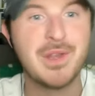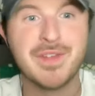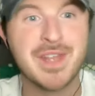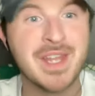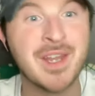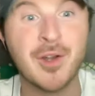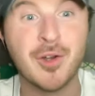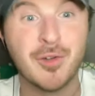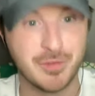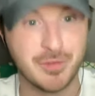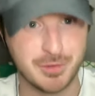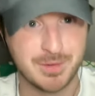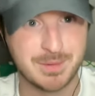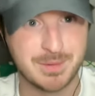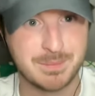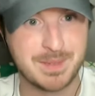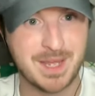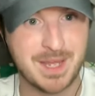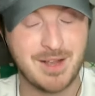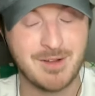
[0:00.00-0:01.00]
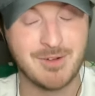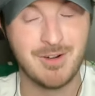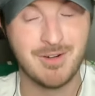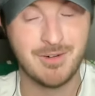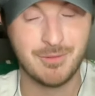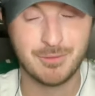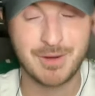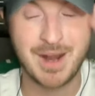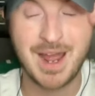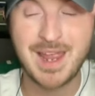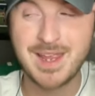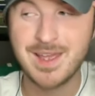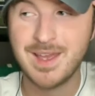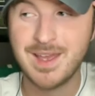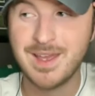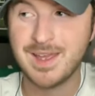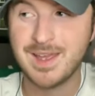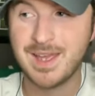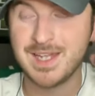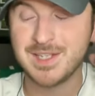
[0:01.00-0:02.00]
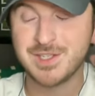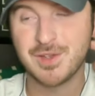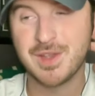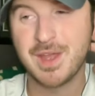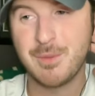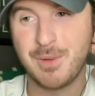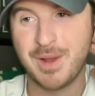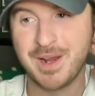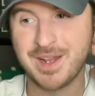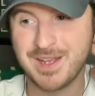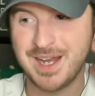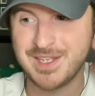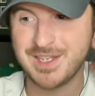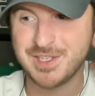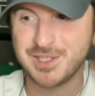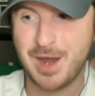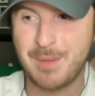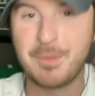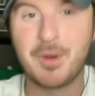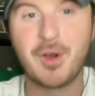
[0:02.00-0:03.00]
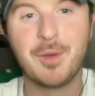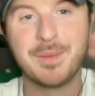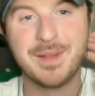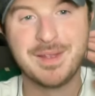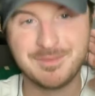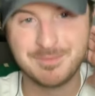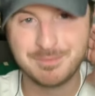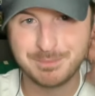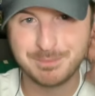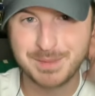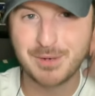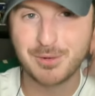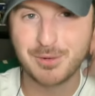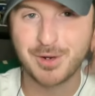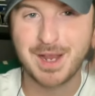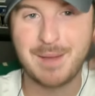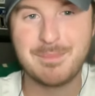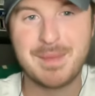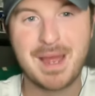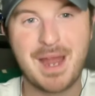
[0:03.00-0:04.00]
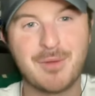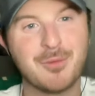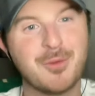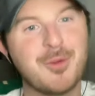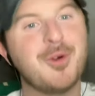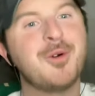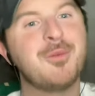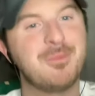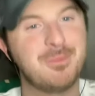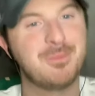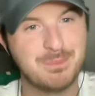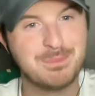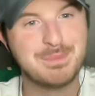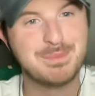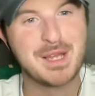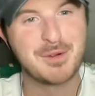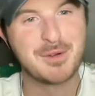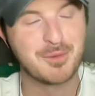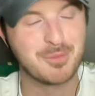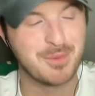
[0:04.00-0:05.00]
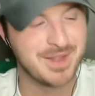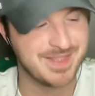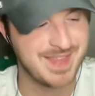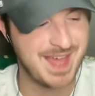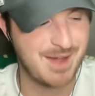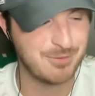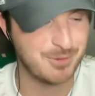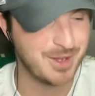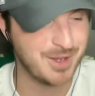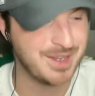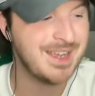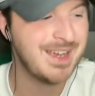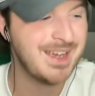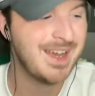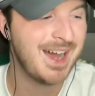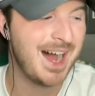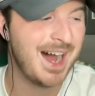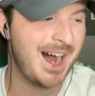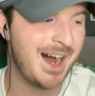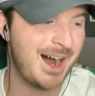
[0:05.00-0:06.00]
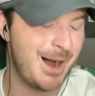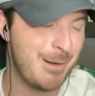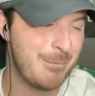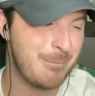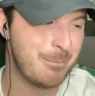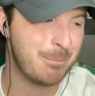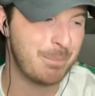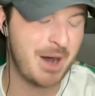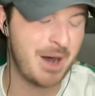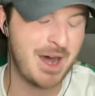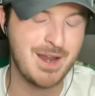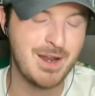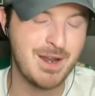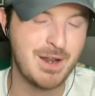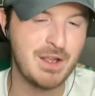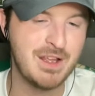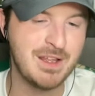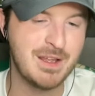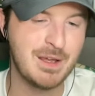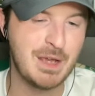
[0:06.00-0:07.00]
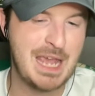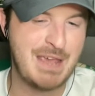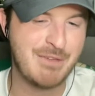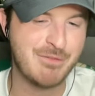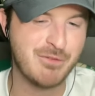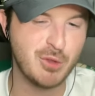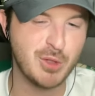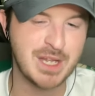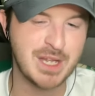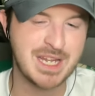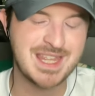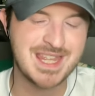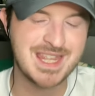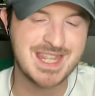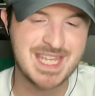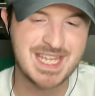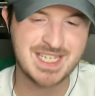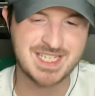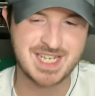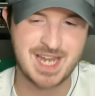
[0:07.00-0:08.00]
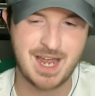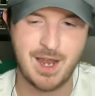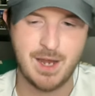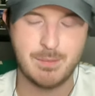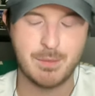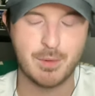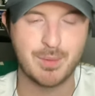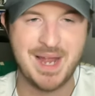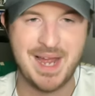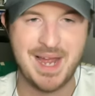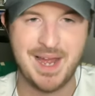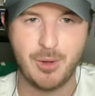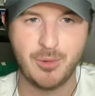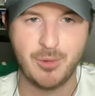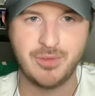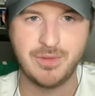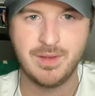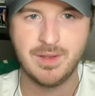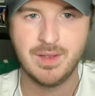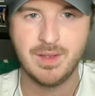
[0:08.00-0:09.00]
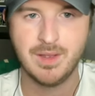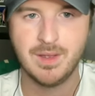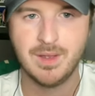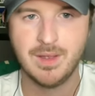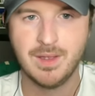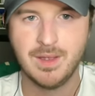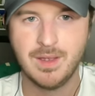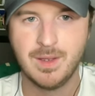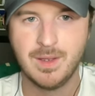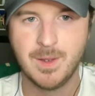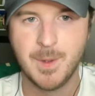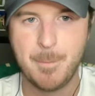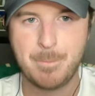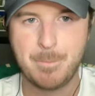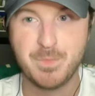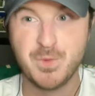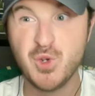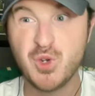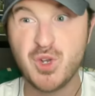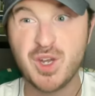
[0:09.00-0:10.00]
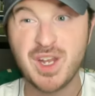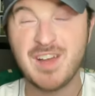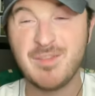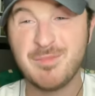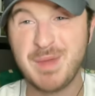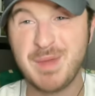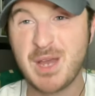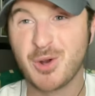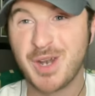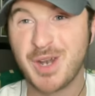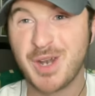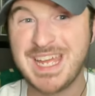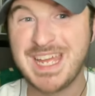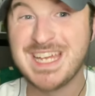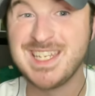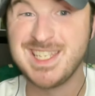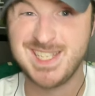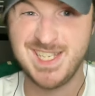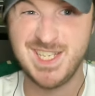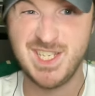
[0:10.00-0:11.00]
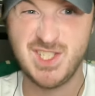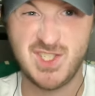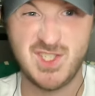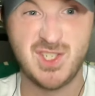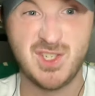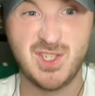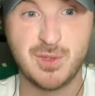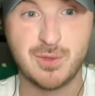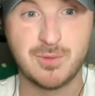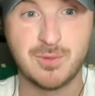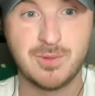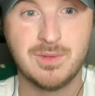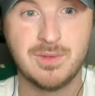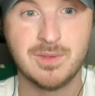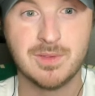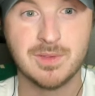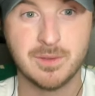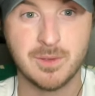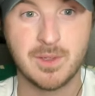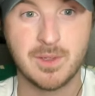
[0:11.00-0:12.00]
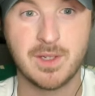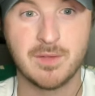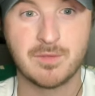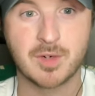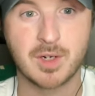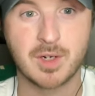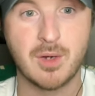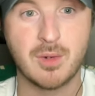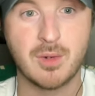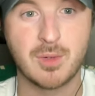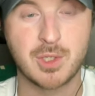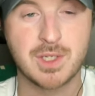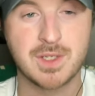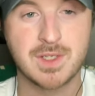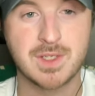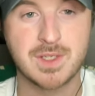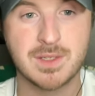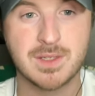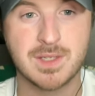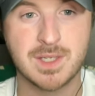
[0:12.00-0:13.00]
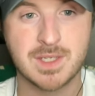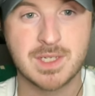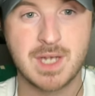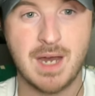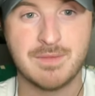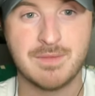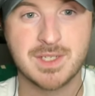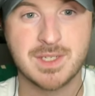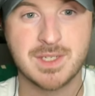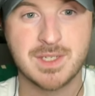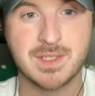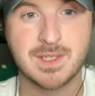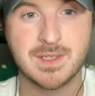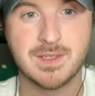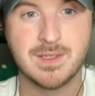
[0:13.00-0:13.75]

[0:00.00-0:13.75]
interview at Baylor, right? And so they went and got Tom Herman. Baylor got Matt Rhule. Baylor won that one. But if you look at this time around, you could have Baylor and TCU looking for coaches this offseason.